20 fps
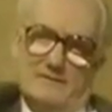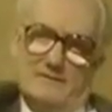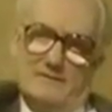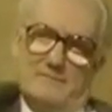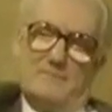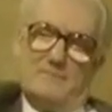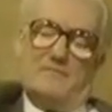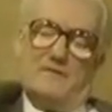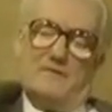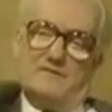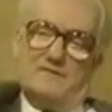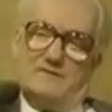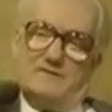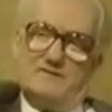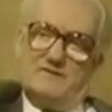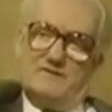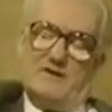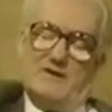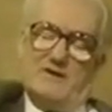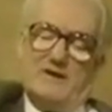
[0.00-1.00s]
Professor
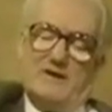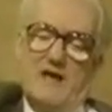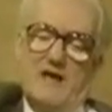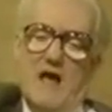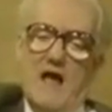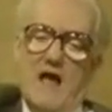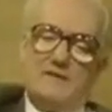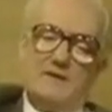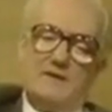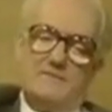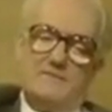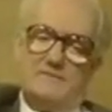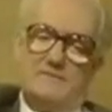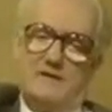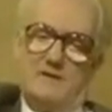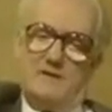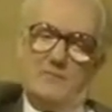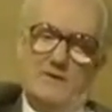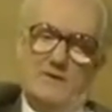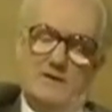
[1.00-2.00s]
Stern. I don't think
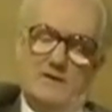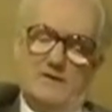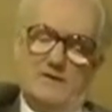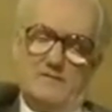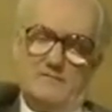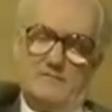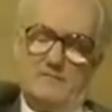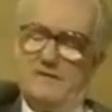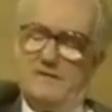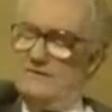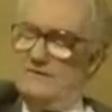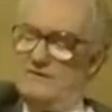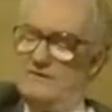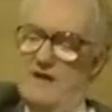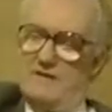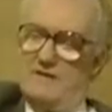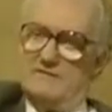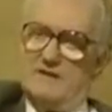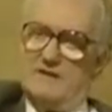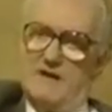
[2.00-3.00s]
we can finish our
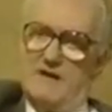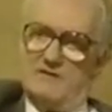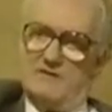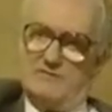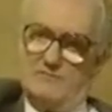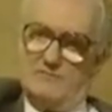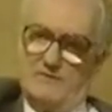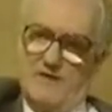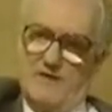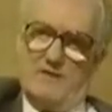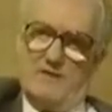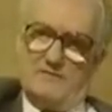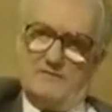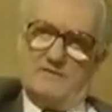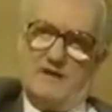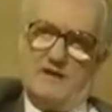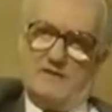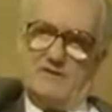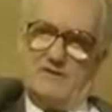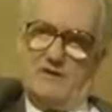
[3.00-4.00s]
discussion without
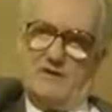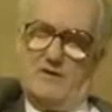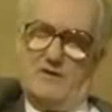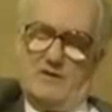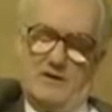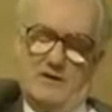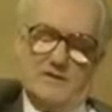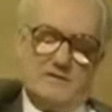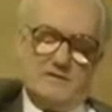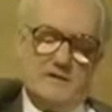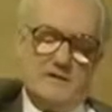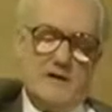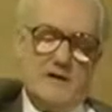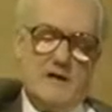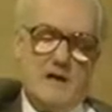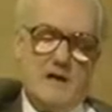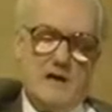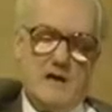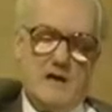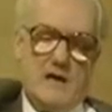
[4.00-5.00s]
touching on it.
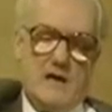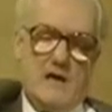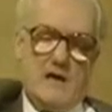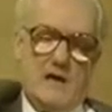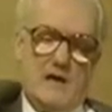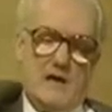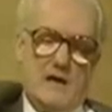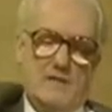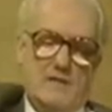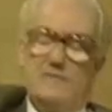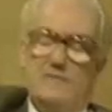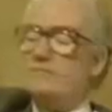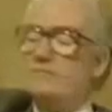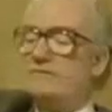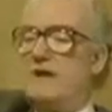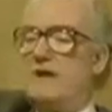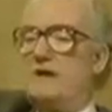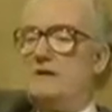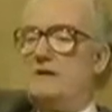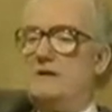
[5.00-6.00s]
If you
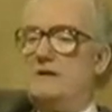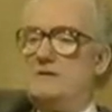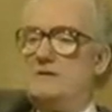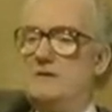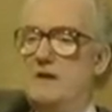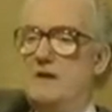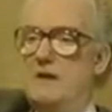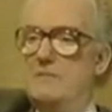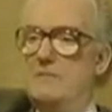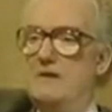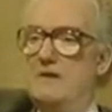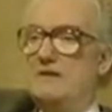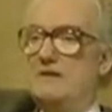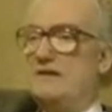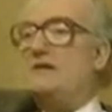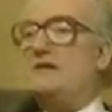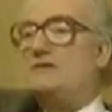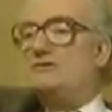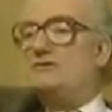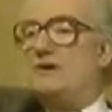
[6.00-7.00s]
say the name
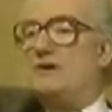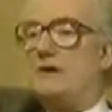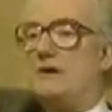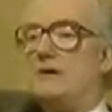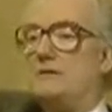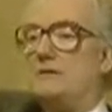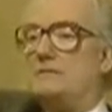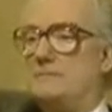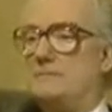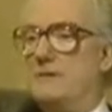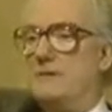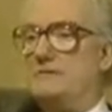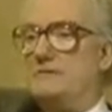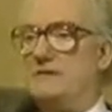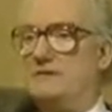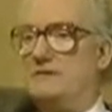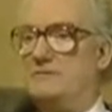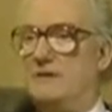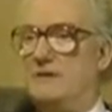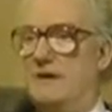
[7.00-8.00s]
Nietzsche to most
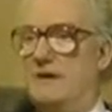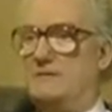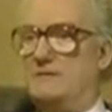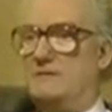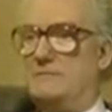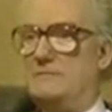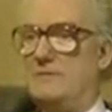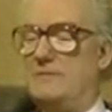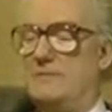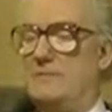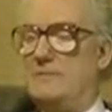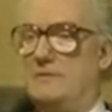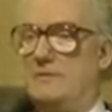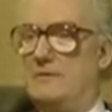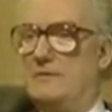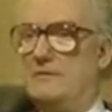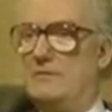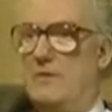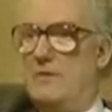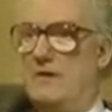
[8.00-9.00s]
educated people in the
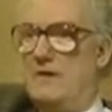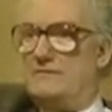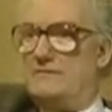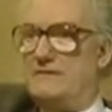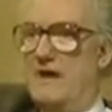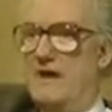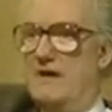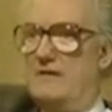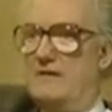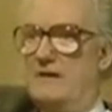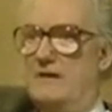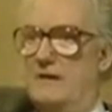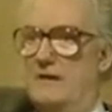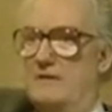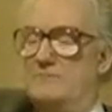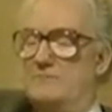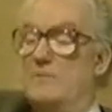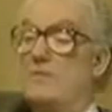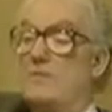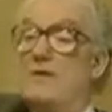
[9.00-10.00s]
West nowadays,
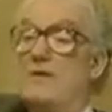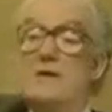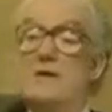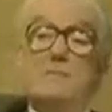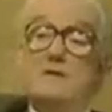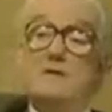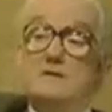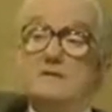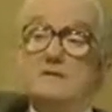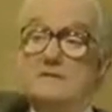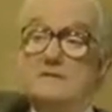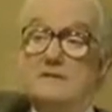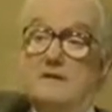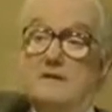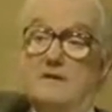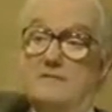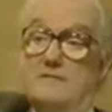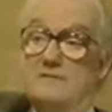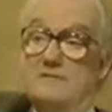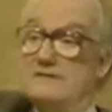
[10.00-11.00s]
what they immediately think of
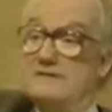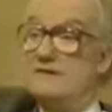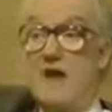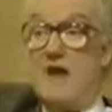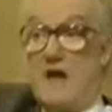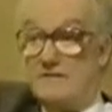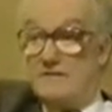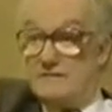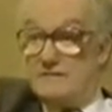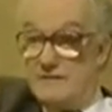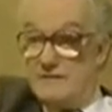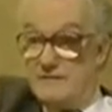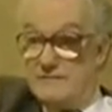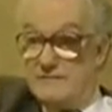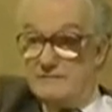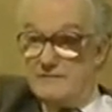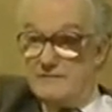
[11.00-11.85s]
is the Nazis.